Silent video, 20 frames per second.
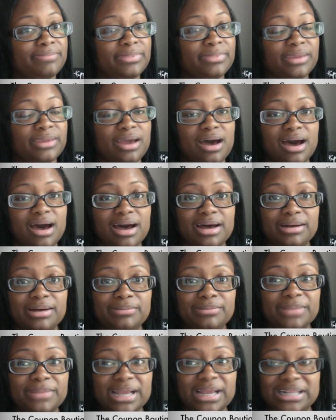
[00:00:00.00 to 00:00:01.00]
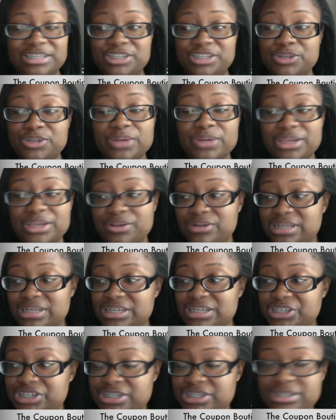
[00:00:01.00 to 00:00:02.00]
And soaking your
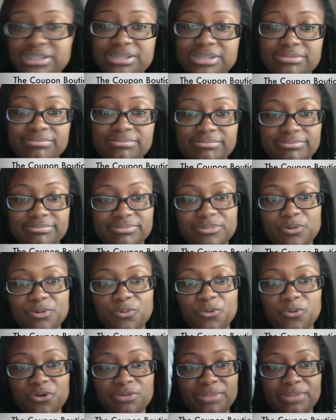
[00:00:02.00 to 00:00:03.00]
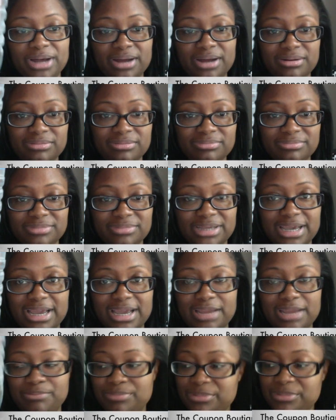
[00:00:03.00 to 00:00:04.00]
dishes, water bottle,
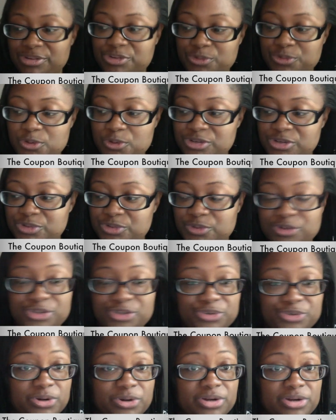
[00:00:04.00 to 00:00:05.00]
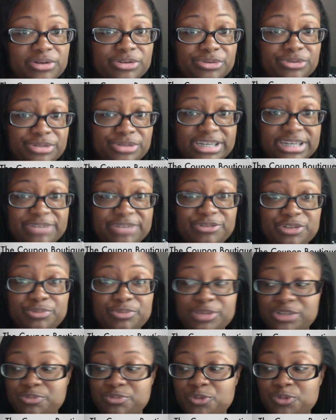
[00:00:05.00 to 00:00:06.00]
okay? Squirt, squirt, squirt. You'll save so
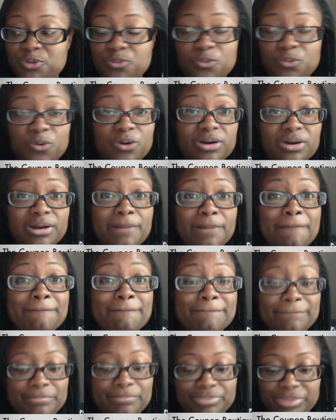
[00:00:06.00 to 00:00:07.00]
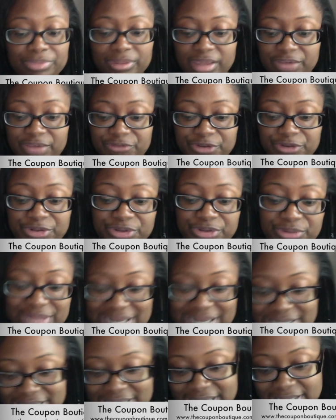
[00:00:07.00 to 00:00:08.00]
much more water if you do
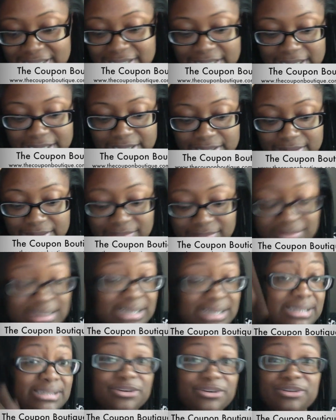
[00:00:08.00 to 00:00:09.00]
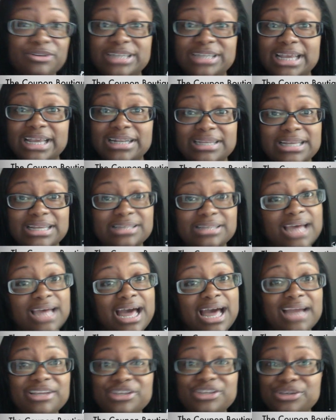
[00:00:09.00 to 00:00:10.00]
that technique. These are techniques
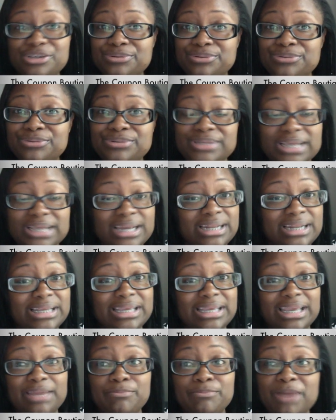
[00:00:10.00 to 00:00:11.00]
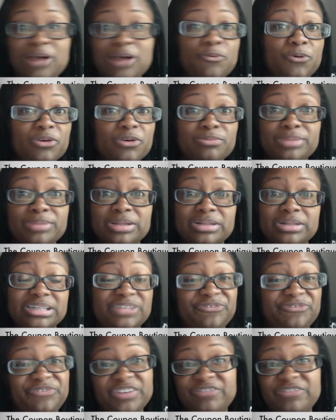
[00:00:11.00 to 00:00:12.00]
I use. And again, my water bill
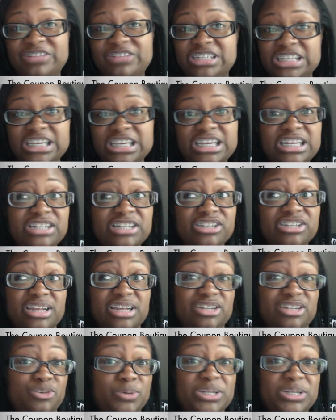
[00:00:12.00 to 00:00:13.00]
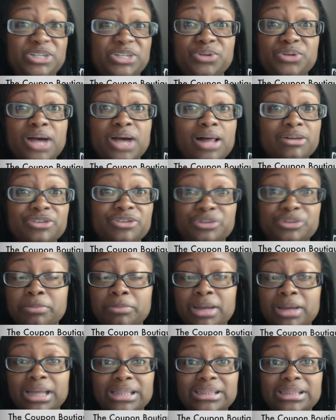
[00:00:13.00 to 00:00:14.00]
is $15 to like $22 a
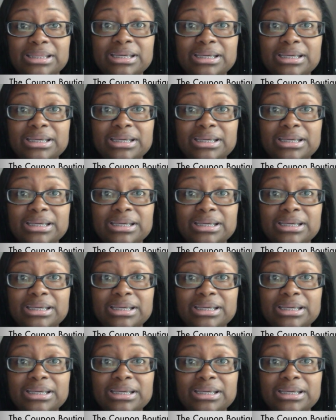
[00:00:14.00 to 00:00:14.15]
month.